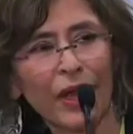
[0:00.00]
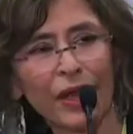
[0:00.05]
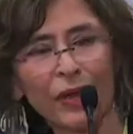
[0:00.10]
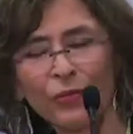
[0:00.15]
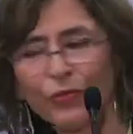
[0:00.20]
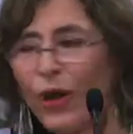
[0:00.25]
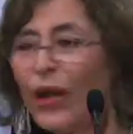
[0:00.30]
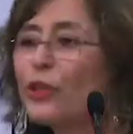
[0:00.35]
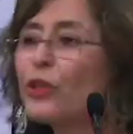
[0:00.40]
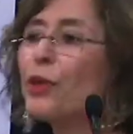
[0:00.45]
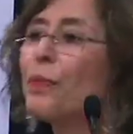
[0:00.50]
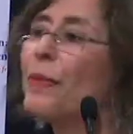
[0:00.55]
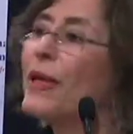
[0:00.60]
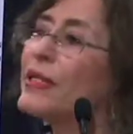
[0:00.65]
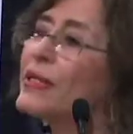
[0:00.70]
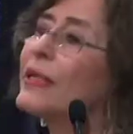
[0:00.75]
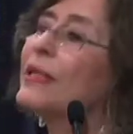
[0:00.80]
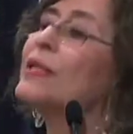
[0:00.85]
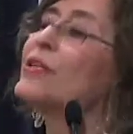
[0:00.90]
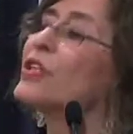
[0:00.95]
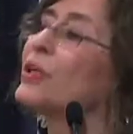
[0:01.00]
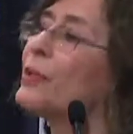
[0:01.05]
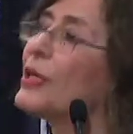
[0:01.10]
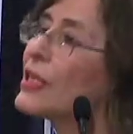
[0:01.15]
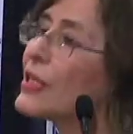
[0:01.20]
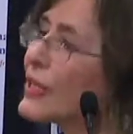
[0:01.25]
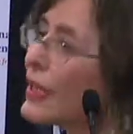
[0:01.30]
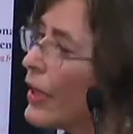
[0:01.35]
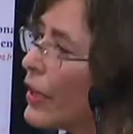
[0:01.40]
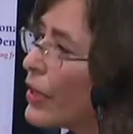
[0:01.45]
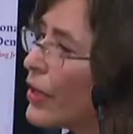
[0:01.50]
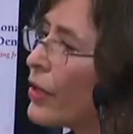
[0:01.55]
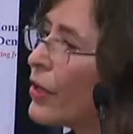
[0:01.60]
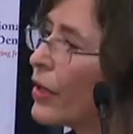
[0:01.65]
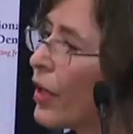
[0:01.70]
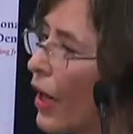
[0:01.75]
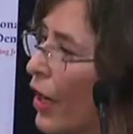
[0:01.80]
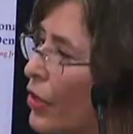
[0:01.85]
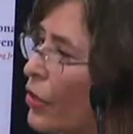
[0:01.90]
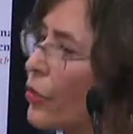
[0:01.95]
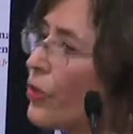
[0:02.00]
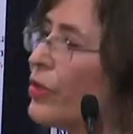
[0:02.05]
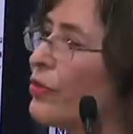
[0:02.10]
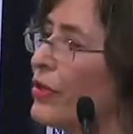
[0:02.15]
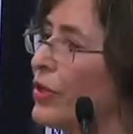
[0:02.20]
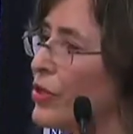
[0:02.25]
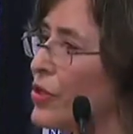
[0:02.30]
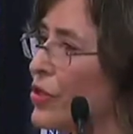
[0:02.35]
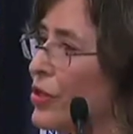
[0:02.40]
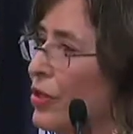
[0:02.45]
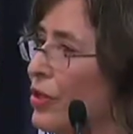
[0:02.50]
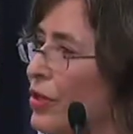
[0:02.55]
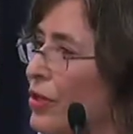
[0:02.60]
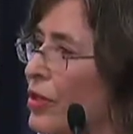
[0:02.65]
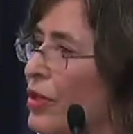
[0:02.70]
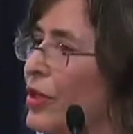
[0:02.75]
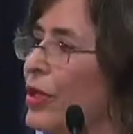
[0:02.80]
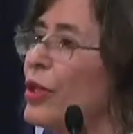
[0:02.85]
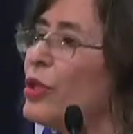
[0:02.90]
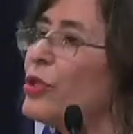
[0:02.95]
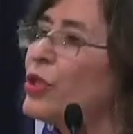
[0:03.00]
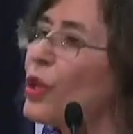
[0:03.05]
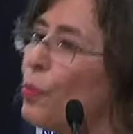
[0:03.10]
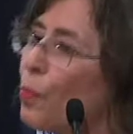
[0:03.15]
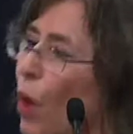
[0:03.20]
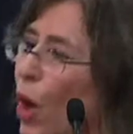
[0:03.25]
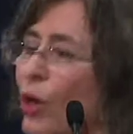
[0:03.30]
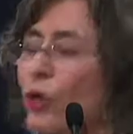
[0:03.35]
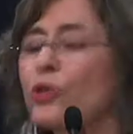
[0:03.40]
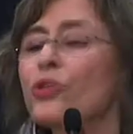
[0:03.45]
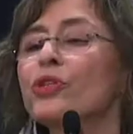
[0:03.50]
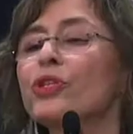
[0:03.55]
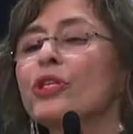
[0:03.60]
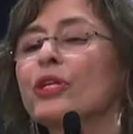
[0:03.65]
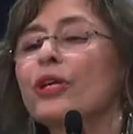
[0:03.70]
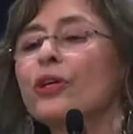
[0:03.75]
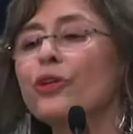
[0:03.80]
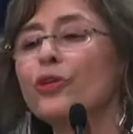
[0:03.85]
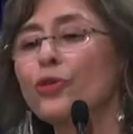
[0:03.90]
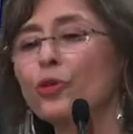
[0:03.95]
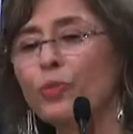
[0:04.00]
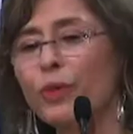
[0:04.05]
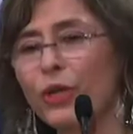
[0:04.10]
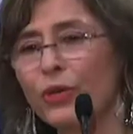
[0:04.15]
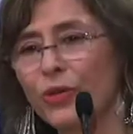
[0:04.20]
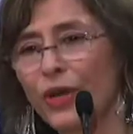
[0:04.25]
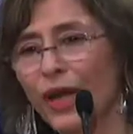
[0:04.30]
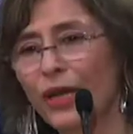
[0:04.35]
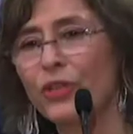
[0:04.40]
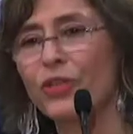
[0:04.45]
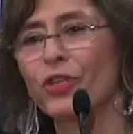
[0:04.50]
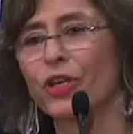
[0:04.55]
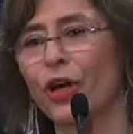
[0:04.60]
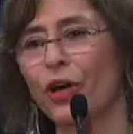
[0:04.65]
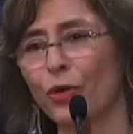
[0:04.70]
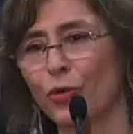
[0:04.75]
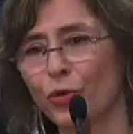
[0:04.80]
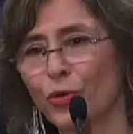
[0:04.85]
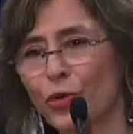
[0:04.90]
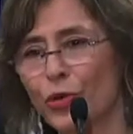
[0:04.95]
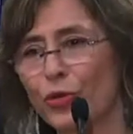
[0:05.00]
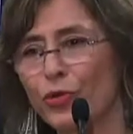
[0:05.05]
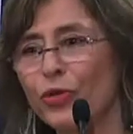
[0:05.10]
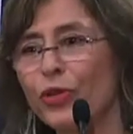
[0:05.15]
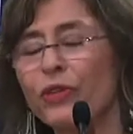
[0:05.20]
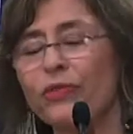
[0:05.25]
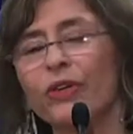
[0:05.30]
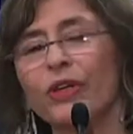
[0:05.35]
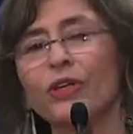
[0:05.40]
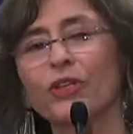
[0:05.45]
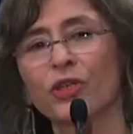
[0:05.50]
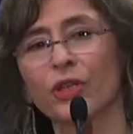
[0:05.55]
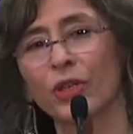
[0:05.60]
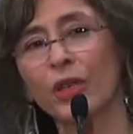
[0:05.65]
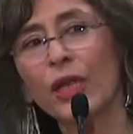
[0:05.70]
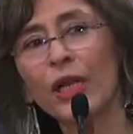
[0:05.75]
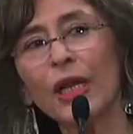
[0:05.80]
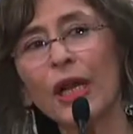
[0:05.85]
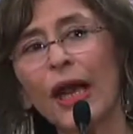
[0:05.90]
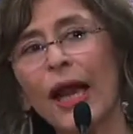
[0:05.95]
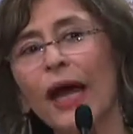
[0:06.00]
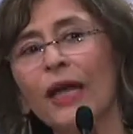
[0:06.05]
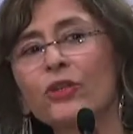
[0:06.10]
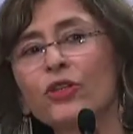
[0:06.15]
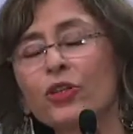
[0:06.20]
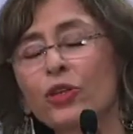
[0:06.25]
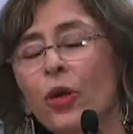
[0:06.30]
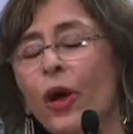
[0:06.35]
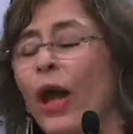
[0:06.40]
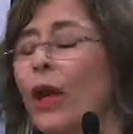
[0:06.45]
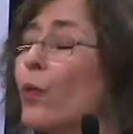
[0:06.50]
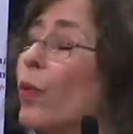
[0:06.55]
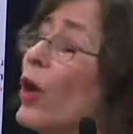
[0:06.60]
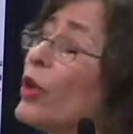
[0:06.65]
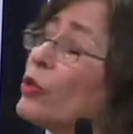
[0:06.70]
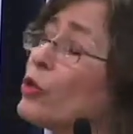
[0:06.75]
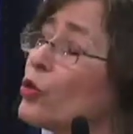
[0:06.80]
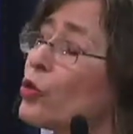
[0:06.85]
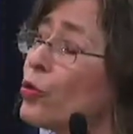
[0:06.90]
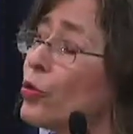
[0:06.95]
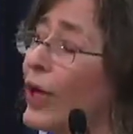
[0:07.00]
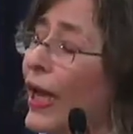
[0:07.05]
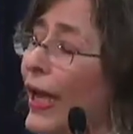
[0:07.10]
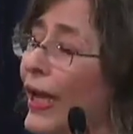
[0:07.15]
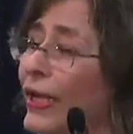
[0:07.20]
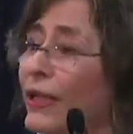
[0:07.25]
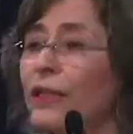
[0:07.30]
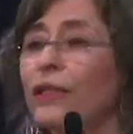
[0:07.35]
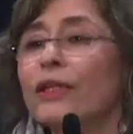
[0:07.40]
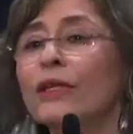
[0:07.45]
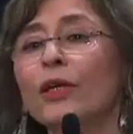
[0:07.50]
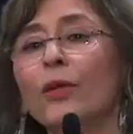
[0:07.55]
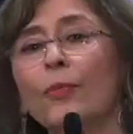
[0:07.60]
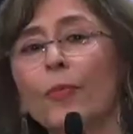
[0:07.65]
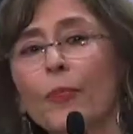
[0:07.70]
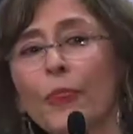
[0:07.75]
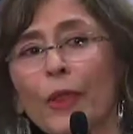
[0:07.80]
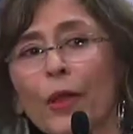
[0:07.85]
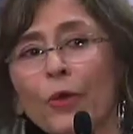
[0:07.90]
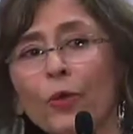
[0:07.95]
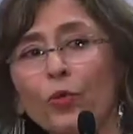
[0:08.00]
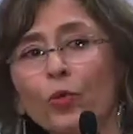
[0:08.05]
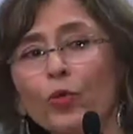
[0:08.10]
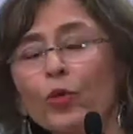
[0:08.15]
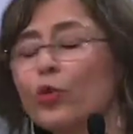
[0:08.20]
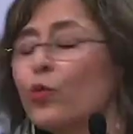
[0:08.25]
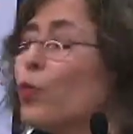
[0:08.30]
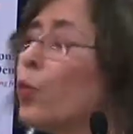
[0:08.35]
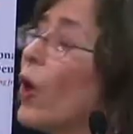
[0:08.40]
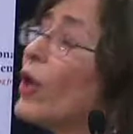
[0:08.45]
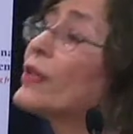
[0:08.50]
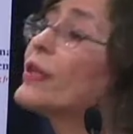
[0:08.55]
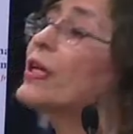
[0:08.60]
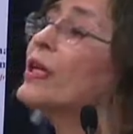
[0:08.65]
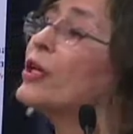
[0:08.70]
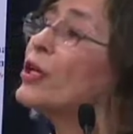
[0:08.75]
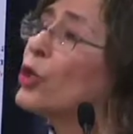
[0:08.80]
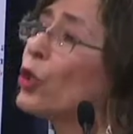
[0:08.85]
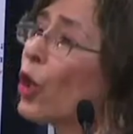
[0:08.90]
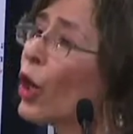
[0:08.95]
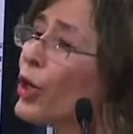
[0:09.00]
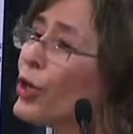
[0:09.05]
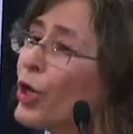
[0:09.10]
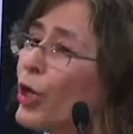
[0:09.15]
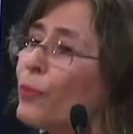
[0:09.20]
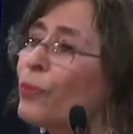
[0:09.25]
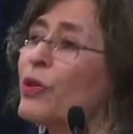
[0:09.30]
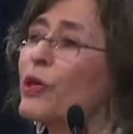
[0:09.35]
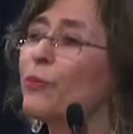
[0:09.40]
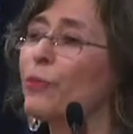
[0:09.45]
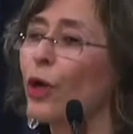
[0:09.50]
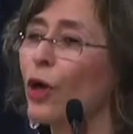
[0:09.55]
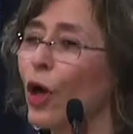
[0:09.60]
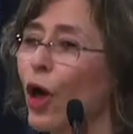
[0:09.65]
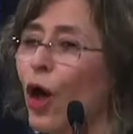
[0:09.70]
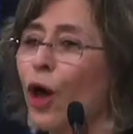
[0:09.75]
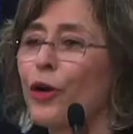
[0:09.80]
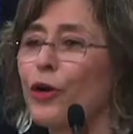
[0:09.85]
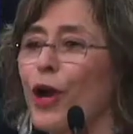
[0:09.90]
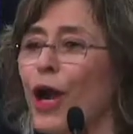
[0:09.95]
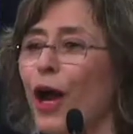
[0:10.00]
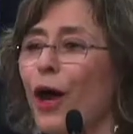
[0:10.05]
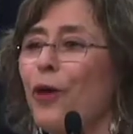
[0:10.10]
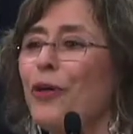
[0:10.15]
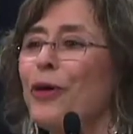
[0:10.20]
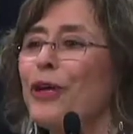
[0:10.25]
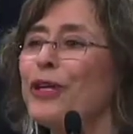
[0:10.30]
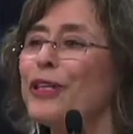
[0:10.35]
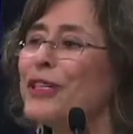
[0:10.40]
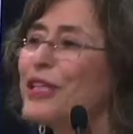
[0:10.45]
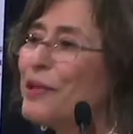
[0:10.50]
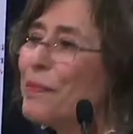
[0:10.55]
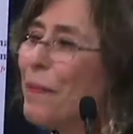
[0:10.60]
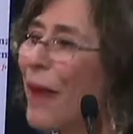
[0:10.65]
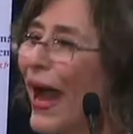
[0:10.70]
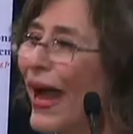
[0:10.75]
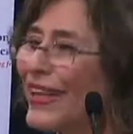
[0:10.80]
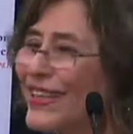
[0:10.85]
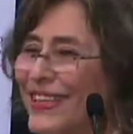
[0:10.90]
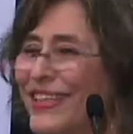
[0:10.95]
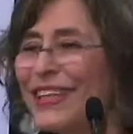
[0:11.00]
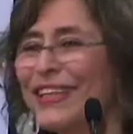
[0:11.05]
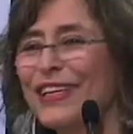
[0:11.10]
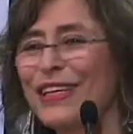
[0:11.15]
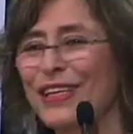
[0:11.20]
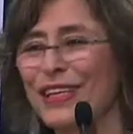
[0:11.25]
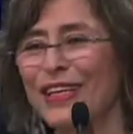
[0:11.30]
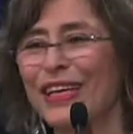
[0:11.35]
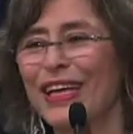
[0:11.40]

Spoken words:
fundamentalism and terror are universal, democracy and human rights are also universal. And so I want to end with what the Iranian people are now demanding